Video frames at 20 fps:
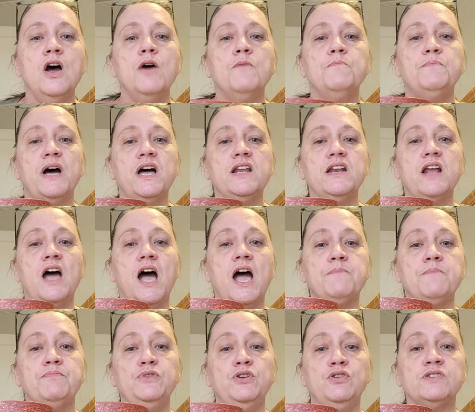But
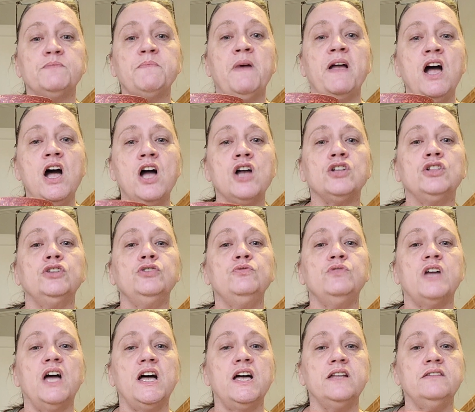I used my hot glue
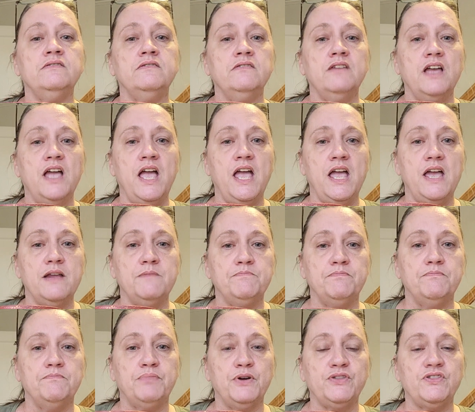gun and
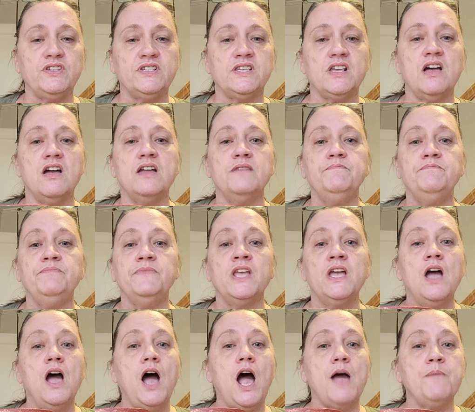put this on.
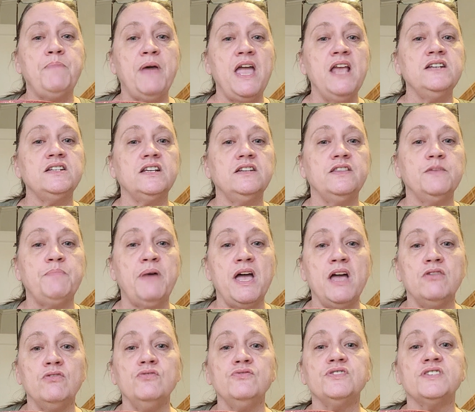I painted the
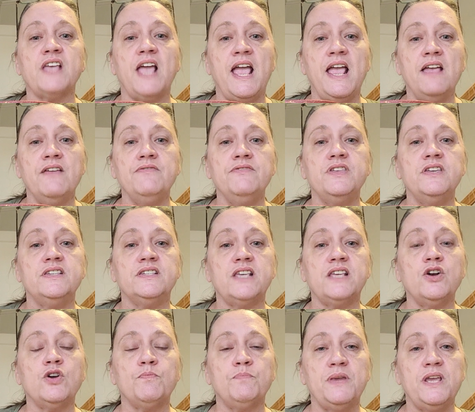petals and the
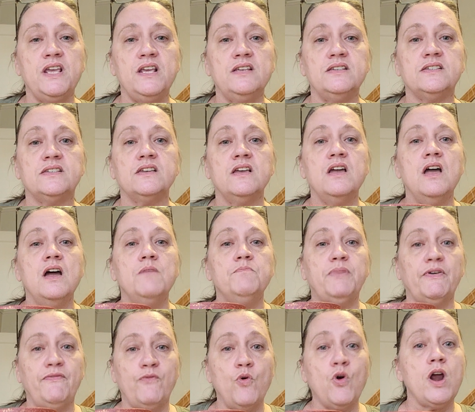centerpiece
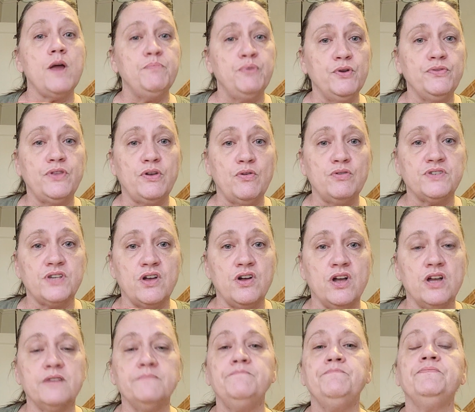before I put those
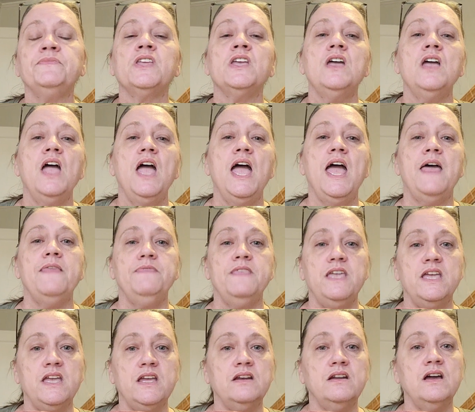on, and
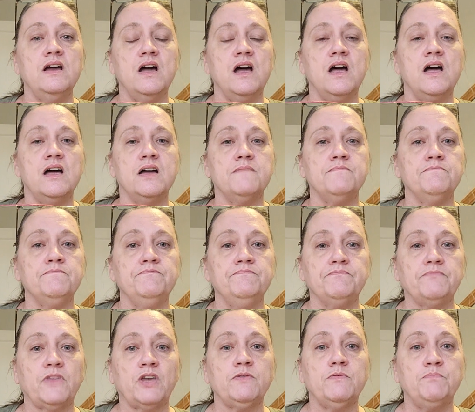then
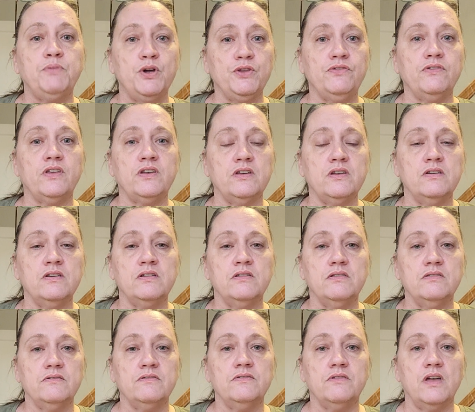put
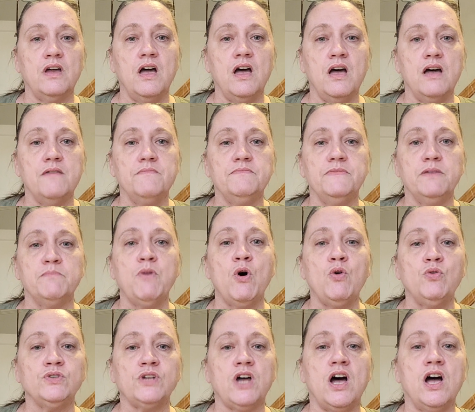the
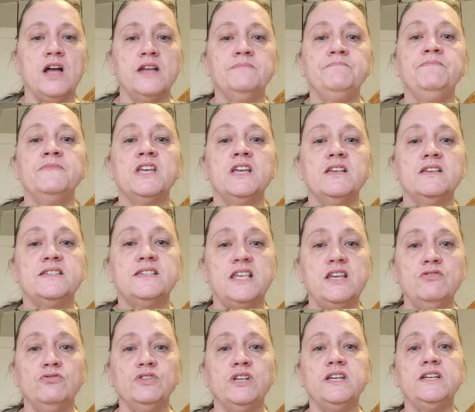mold on,
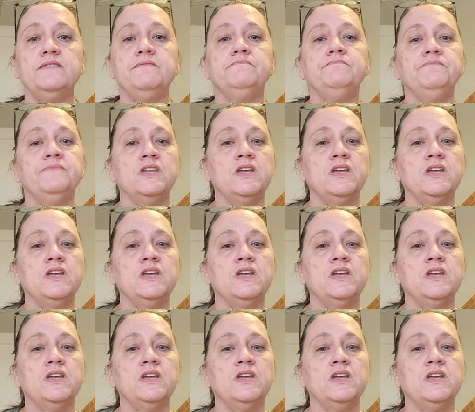sealed it